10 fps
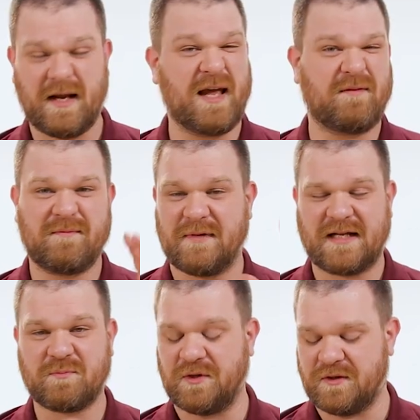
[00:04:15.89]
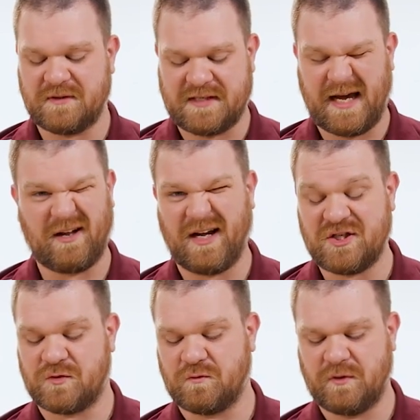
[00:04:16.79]
Again, not to put those down, I
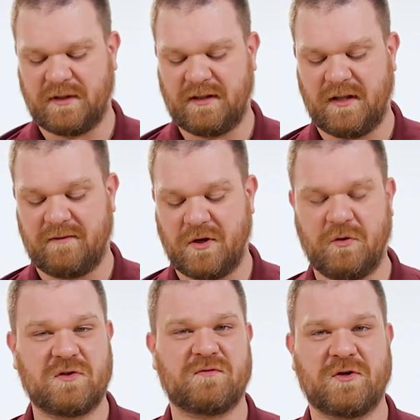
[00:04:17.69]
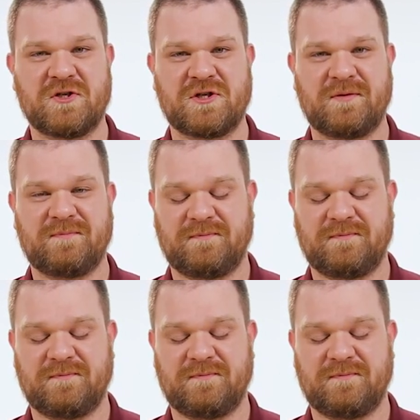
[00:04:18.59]
just really love Hogue's version.